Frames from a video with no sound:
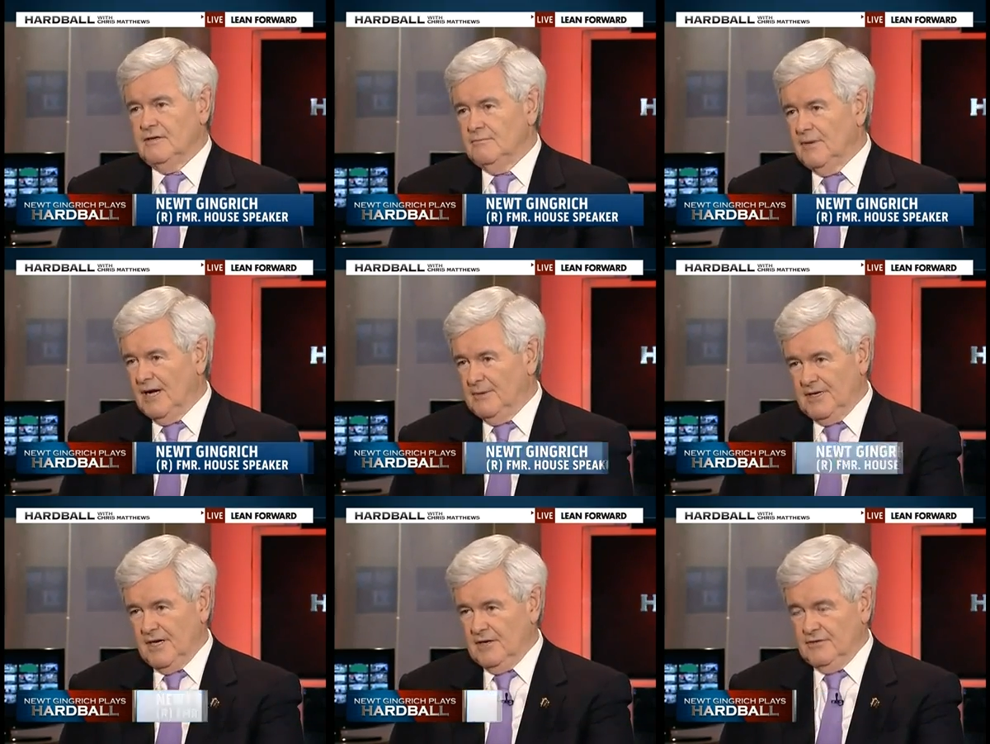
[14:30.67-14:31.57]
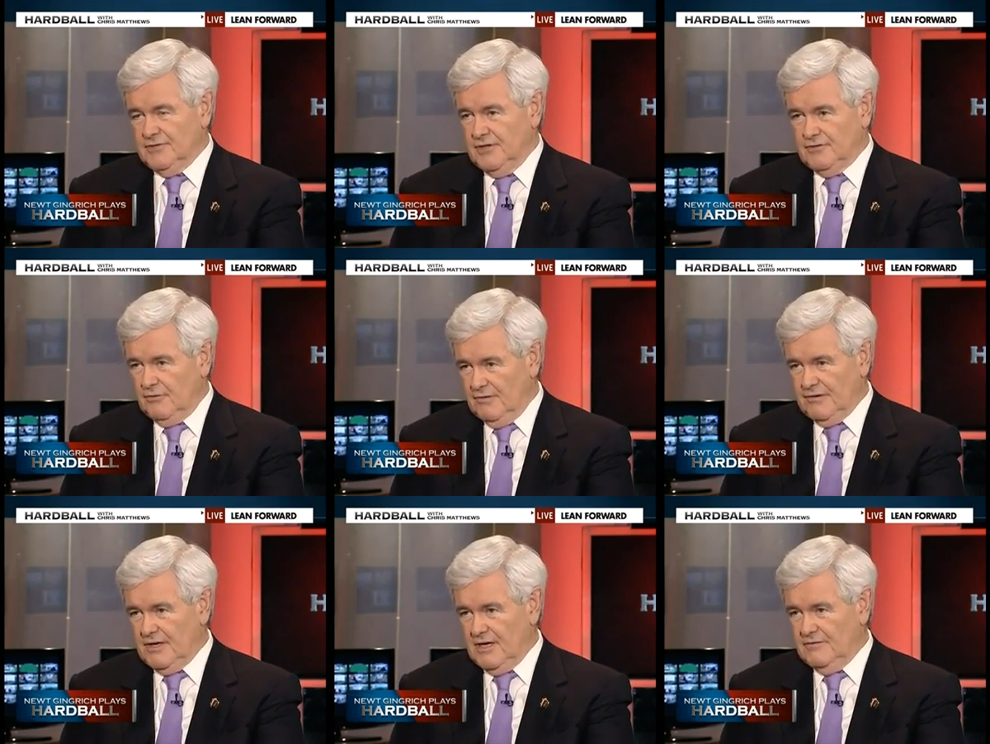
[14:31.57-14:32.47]
Yeah. Bob McDonnell is a
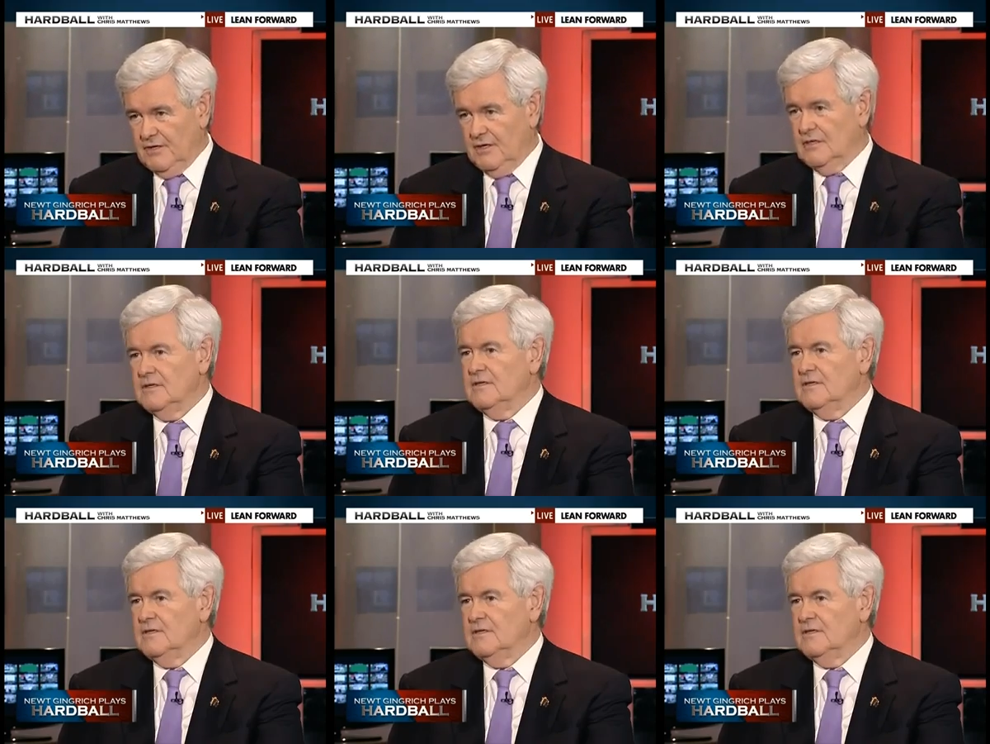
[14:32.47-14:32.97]
terrific governor.